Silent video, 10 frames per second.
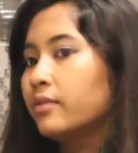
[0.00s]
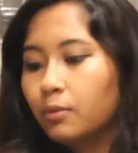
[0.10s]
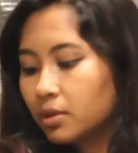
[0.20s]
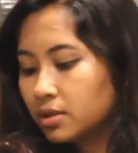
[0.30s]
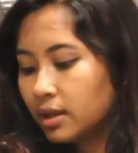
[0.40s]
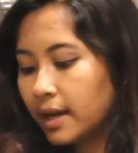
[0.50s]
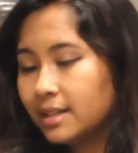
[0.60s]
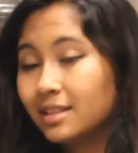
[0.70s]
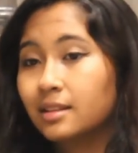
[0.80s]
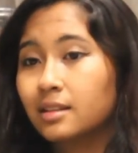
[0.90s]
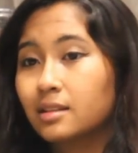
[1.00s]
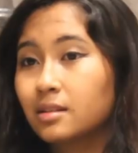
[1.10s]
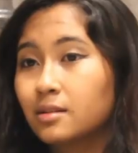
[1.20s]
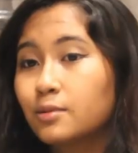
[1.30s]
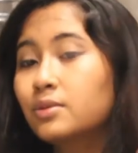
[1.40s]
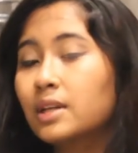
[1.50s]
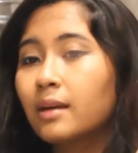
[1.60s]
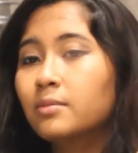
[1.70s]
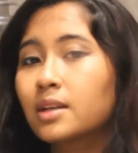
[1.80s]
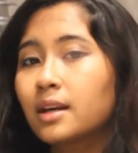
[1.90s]
I want to lighten this 2
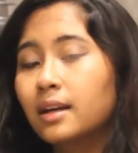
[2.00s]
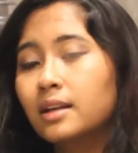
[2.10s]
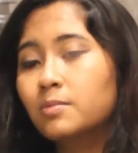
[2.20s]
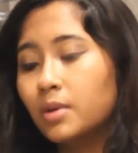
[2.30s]
times I guess,